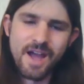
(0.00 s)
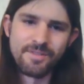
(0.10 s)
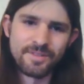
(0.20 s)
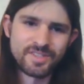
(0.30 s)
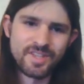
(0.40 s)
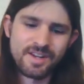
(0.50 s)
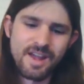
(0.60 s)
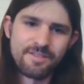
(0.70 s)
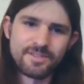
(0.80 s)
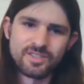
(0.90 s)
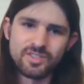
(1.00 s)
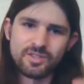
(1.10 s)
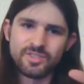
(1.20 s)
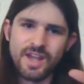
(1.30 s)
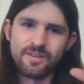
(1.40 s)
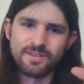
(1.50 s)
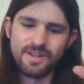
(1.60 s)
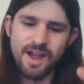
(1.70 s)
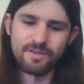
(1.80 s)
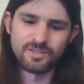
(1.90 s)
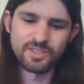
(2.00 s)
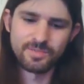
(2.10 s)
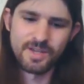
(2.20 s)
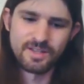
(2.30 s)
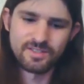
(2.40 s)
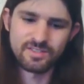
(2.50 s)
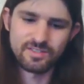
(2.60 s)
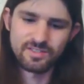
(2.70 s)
And then the second half, it zooms out into outer space.